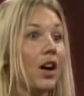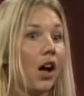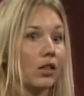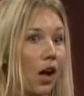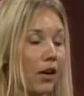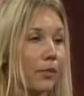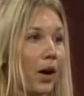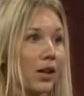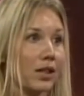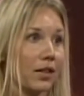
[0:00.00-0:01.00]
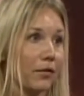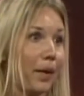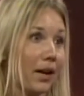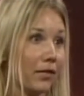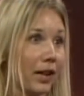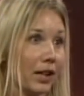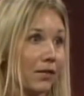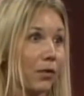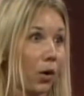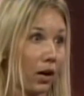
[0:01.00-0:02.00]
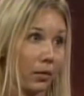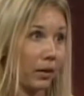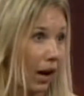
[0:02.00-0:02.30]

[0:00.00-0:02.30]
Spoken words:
a lot of positive benefits for